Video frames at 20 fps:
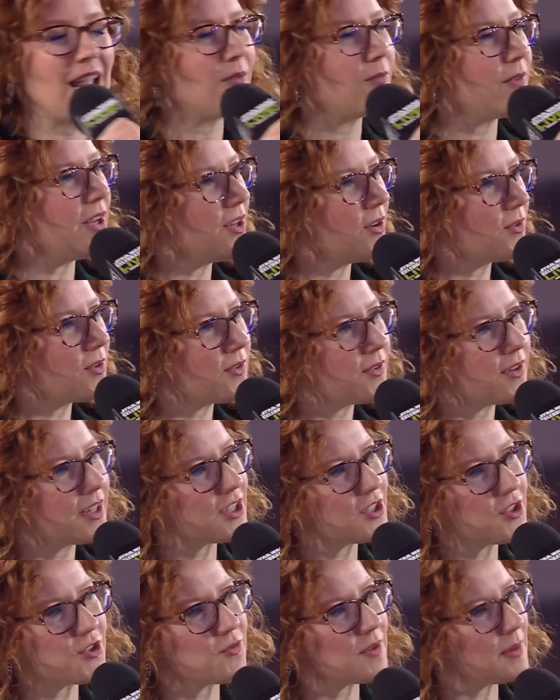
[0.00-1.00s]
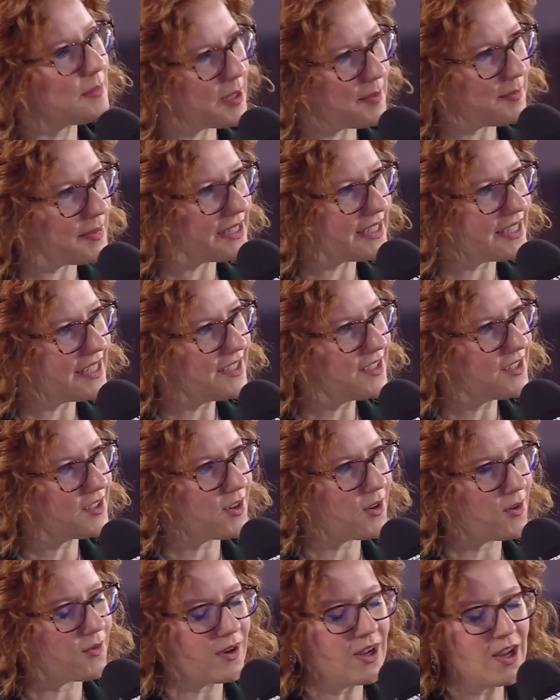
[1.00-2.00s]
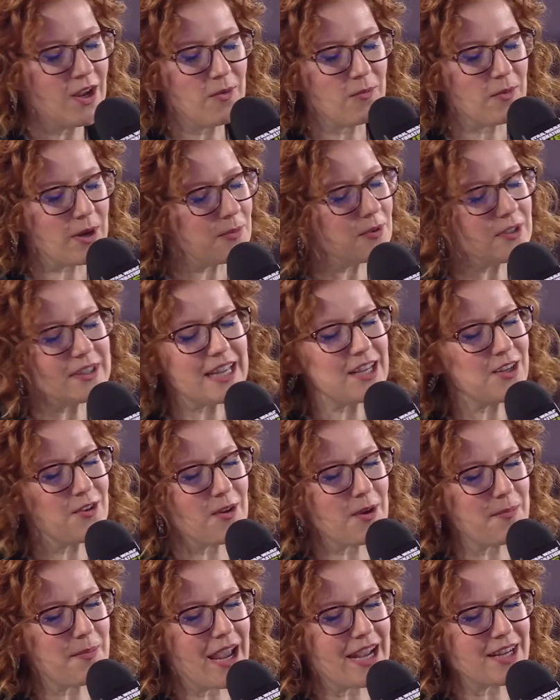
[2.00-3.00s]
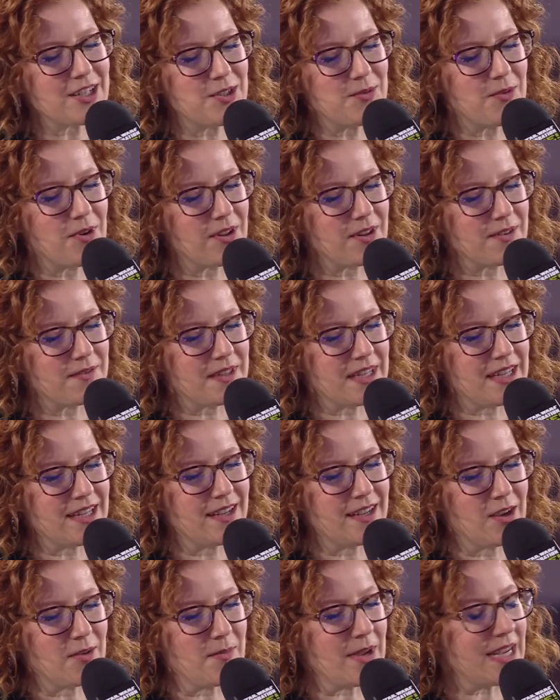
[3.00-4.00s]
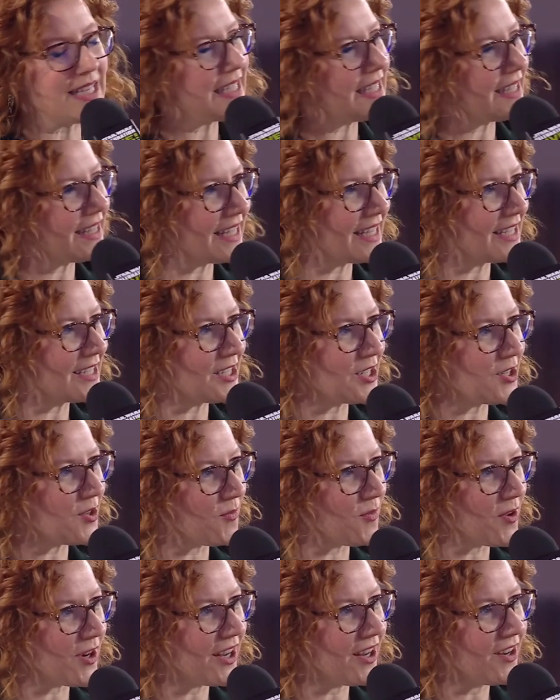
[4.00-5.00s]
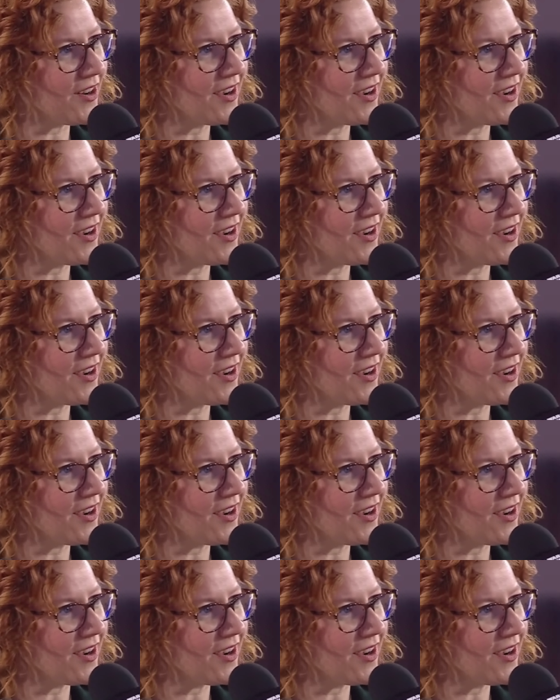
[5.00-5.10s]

and we know you're extremely busy, so we will let you get back to all of the amazing things that you're working